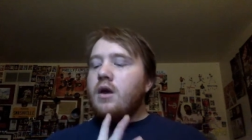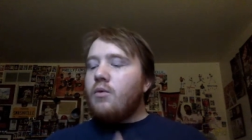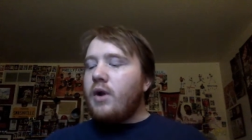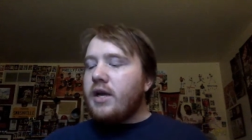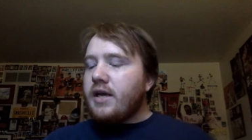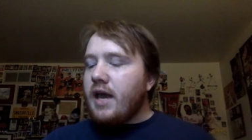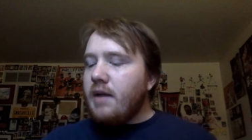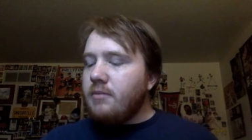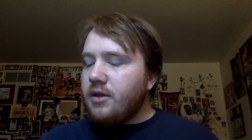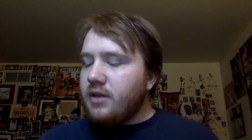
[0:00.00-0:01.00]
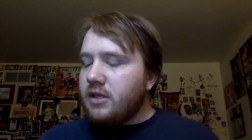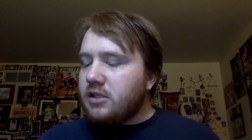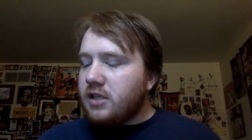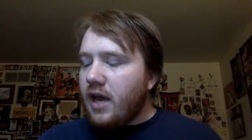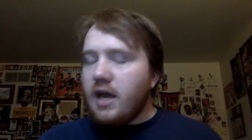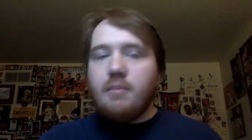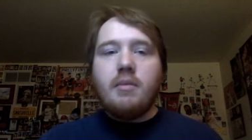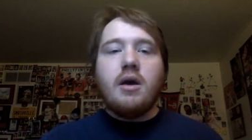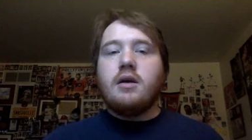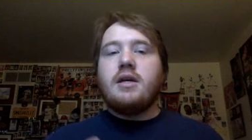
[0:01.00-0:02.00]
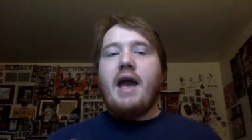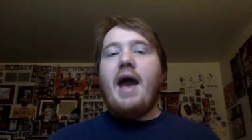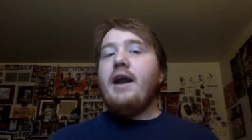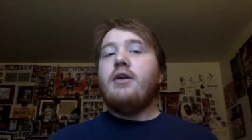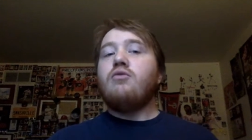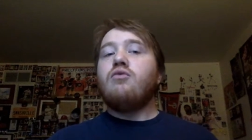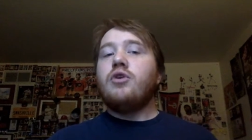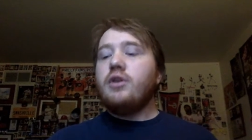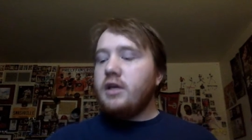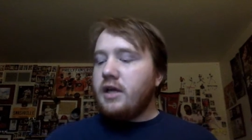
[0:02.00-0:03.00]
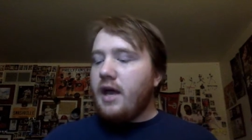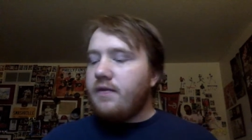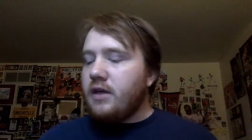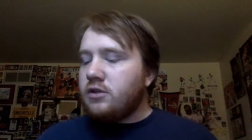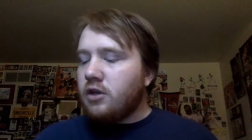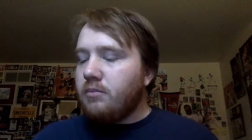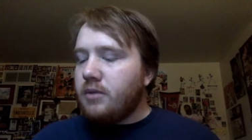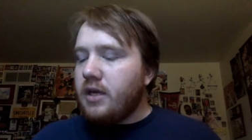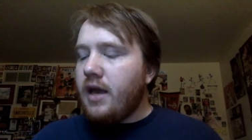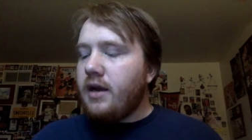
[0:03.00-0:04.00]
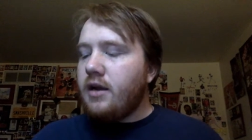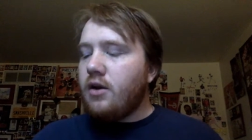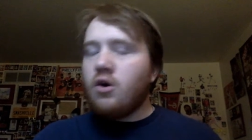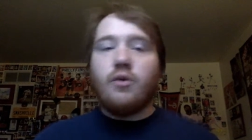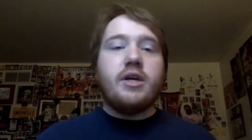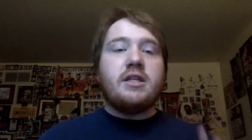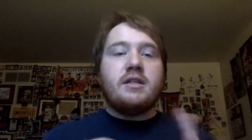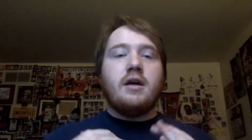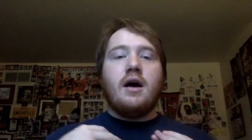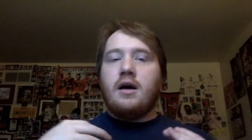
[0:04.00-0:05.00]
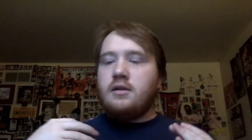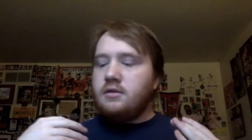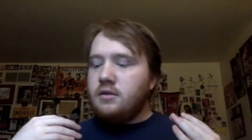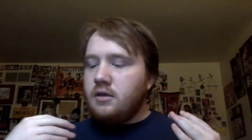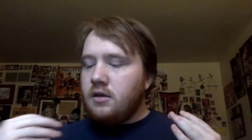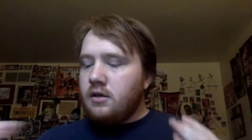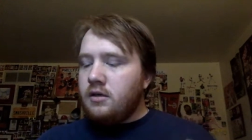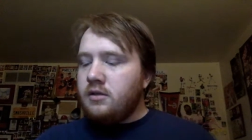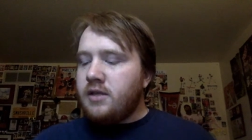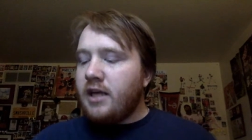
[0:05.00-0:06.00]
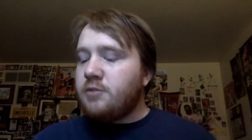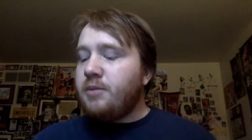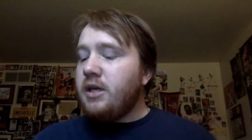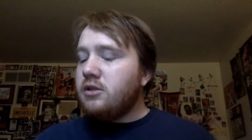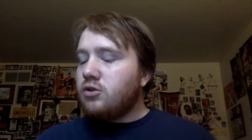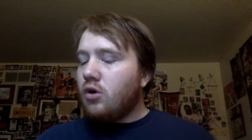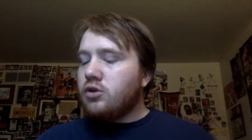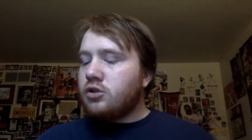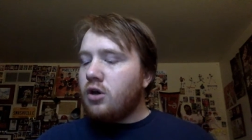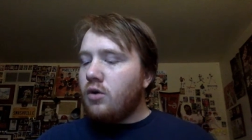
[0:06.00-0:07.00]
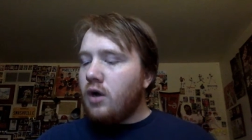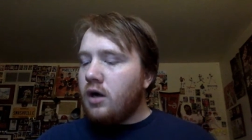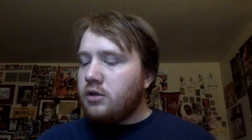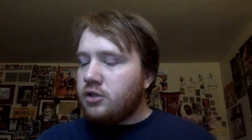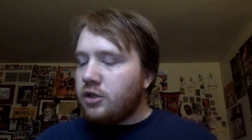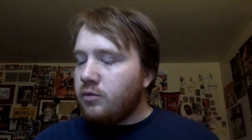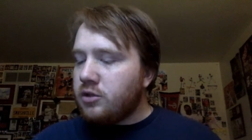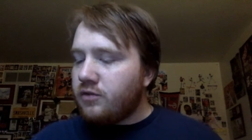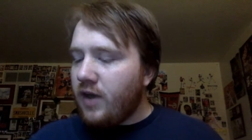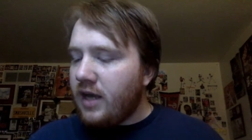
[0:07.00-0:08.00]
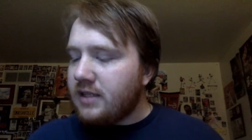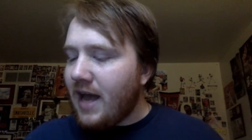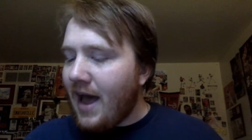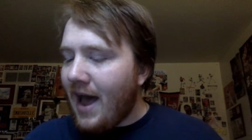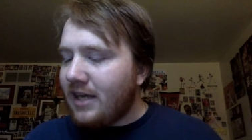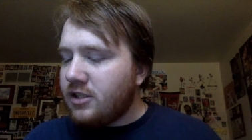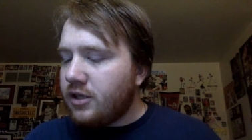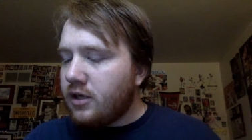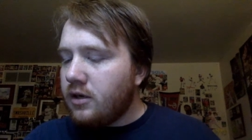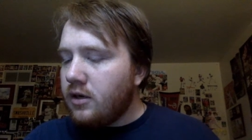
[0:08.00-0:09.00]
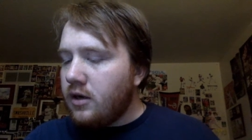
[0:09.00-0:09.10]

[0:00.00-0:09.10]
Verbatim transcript: when it came to this game, Canada really again they jumped the ante early. Uh, Desbiens also uh, she was fantastic